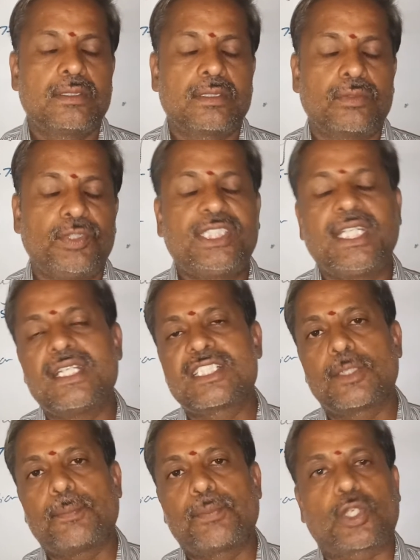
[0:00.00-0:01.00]
which is
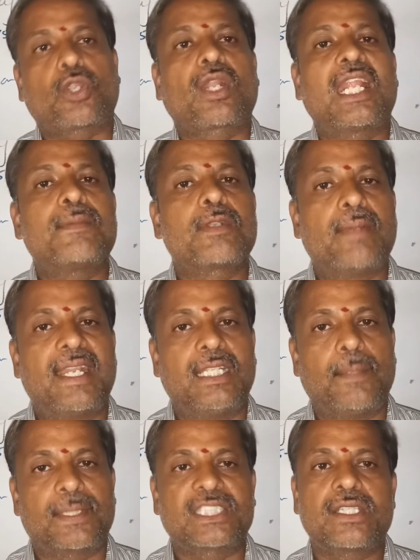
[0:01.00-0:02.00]
proclaimed by
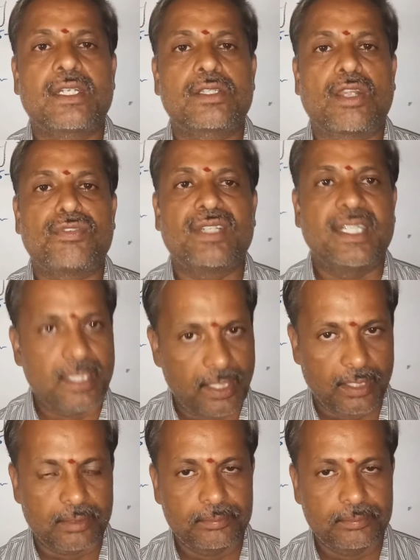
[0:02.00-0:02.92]
the President of India.